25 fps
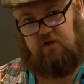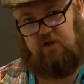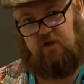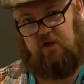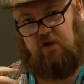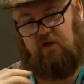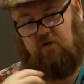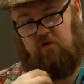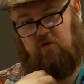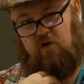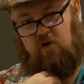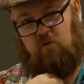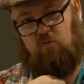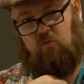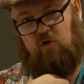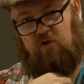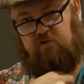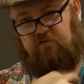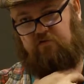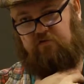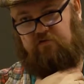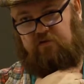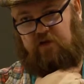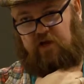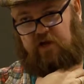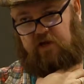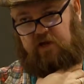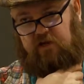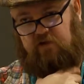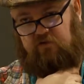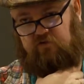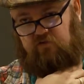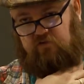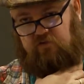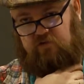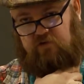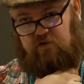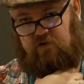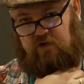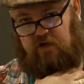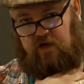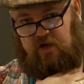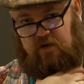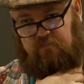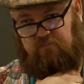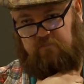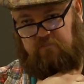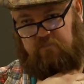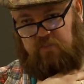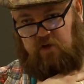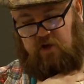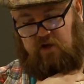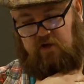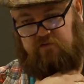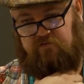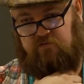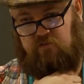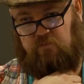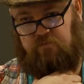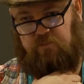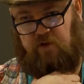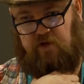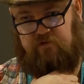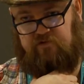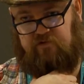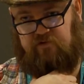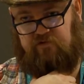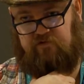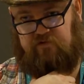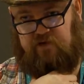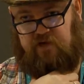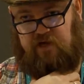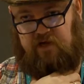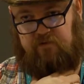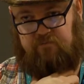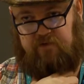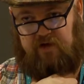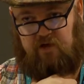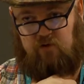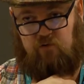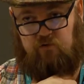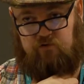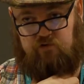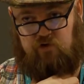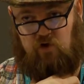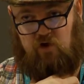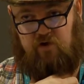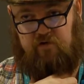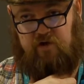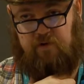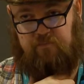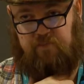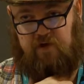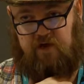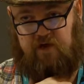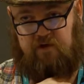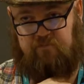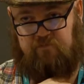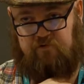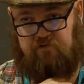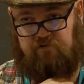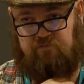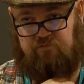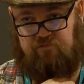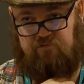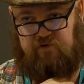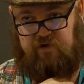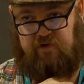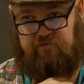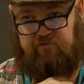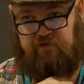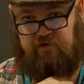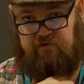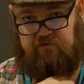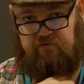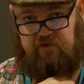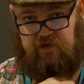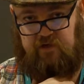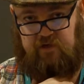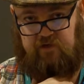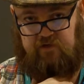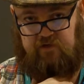at one stage personal budgets came out of direct payments previously